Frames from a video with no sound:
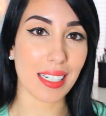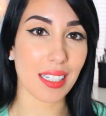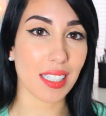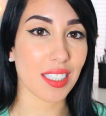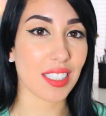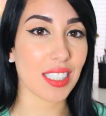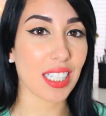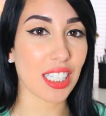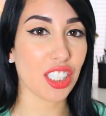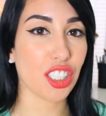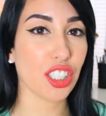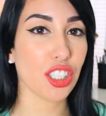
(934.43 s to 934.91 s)
in
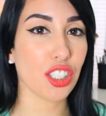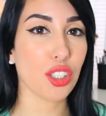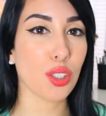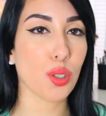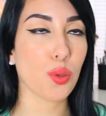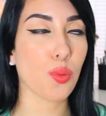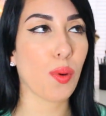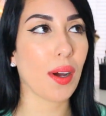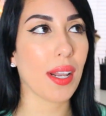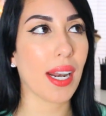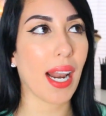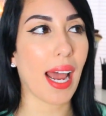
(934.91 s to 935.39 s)
addition
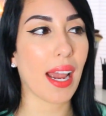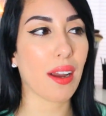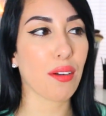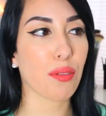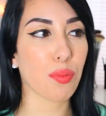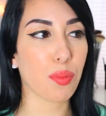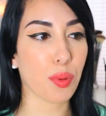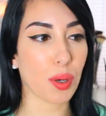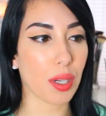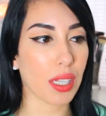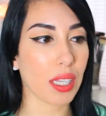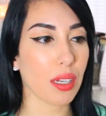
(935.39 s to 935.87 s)
to when
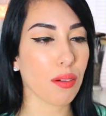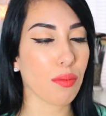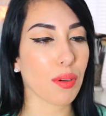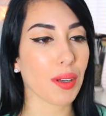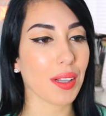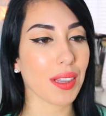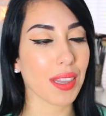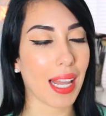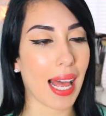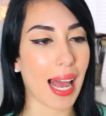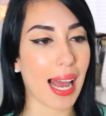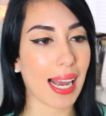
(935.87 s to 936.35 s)
I really
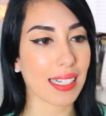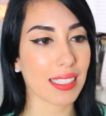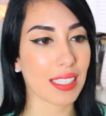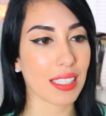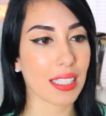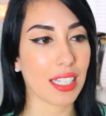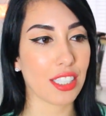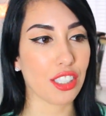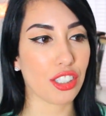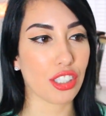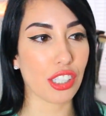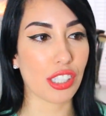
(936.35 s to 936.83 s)

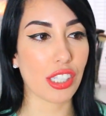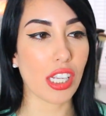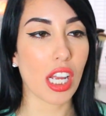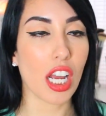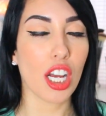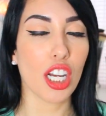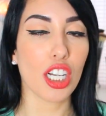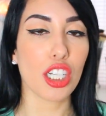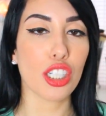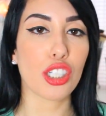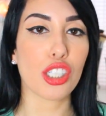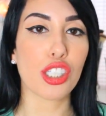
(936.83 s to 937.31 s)
relaxed and just
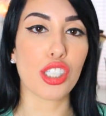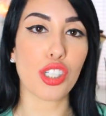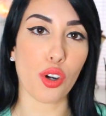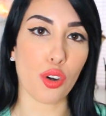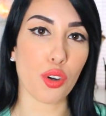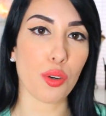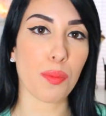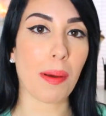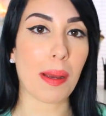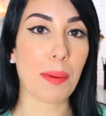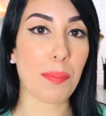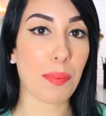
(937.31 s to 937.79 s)

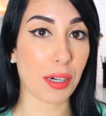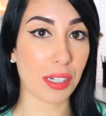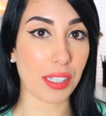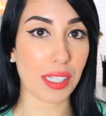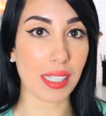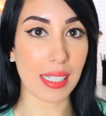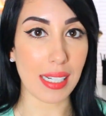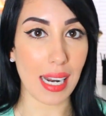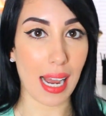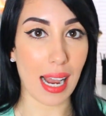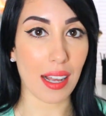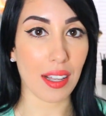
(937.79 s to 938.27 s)
showed my
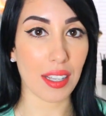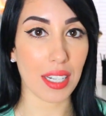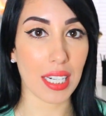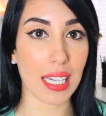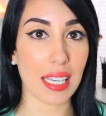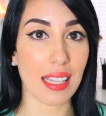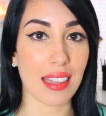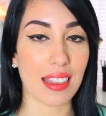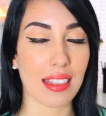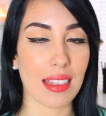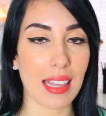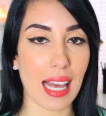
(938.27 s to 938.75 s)

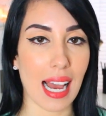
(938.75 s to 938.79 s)
personality,